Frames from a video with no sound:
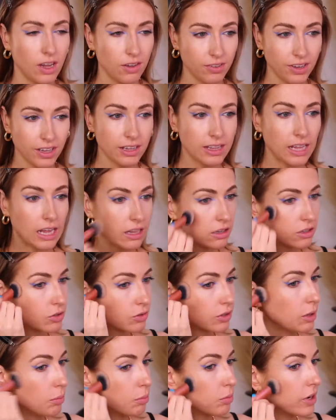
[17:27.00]
I feel like that looks
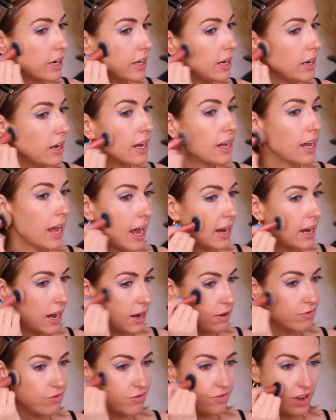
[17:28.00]
really pretty. Again,
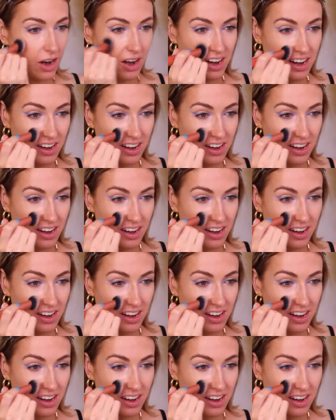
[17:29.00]
I'm very,